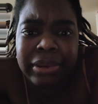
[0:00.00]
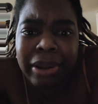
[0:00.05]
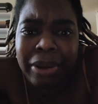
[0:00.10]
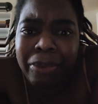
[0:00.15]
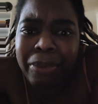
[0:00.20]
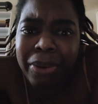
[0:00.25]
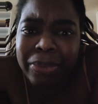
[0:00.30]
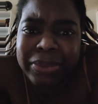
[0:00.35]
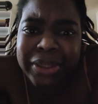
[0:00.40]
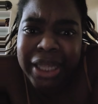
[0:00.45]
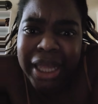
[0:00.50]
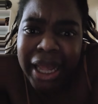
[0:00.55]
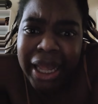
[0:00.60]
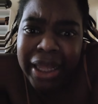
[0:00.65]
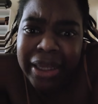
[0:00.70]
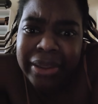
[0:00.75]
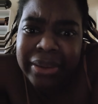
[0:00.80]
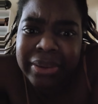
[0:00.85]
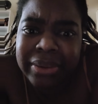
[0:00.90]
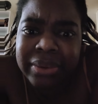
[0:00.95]
I don't want
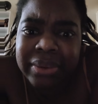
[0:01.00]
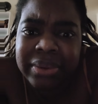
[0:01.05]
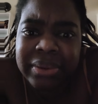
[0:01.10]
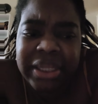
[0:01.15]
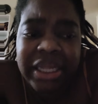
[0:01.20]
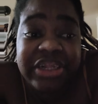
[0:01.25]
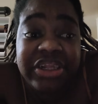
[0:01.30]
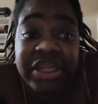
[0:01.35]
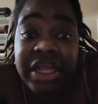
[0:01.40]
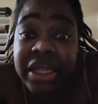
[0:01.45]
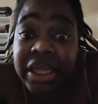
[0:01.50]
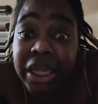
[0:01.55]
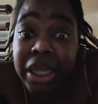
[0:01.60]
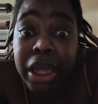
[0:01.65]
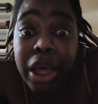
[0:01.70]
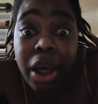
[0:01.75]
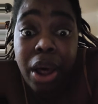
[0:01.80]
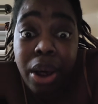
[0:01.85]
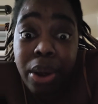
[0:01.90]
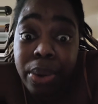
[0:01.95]
that. That shit
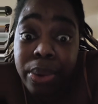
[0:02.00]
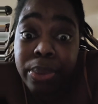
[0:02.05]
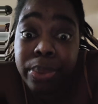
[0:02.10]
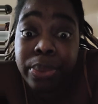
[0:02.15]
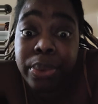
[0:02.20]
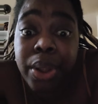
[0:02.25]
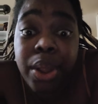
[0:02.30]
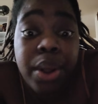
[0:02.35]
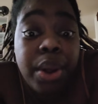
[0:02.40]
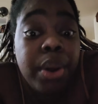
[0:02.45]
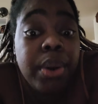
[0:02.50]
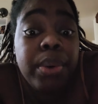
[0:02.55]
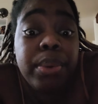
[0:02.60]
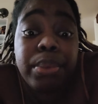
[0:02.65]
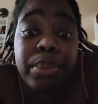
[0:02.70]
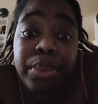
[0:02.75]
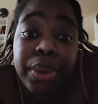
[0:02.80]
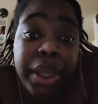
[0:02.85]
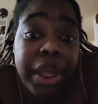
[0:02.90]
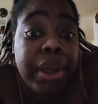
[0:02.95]
get old.
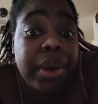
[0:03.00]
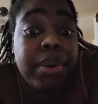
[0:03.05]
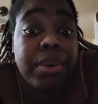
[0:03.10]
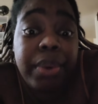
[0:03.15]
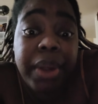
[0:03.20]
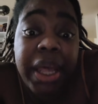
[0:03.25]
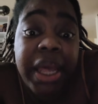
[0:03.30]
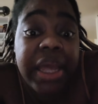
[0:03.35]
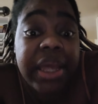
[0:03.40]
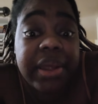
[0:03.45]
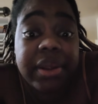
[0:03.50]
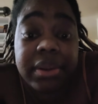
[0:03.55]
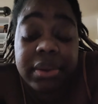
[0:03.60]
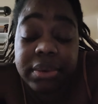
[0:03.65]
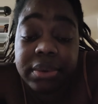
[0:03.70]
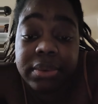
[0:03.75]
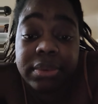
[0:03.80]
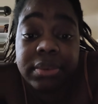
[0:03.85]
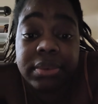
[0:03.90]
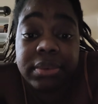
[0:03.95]
Real quick.
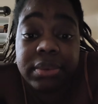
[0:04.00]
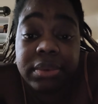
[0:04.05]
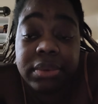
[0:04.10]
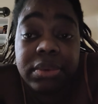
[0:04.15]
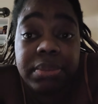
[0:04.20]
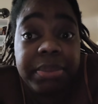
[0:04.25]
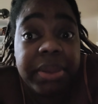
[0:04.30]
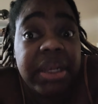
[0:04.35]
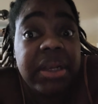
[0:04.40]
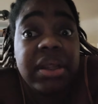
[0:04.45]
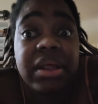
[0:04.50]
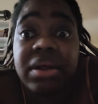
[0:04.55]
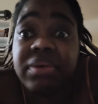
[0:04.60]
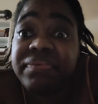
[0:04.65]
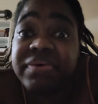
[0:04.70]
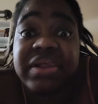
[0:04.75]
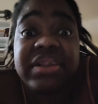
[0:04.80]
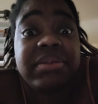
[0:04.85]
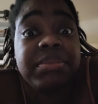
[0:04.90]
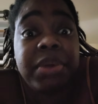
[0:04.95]
You be
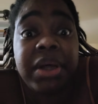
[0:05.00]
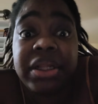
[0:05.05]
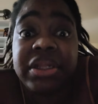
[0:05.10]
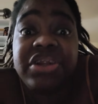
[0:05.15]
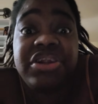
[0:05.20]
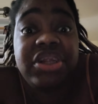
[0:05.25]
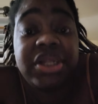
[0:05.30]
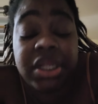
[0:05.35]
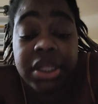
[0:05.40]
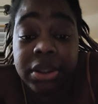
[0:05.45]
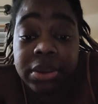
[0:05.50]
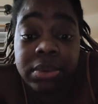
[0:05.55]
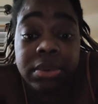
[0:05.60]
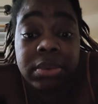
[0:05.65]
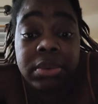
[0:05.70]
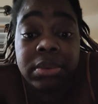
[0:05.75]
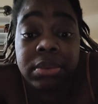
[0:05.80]
looking for some other shit.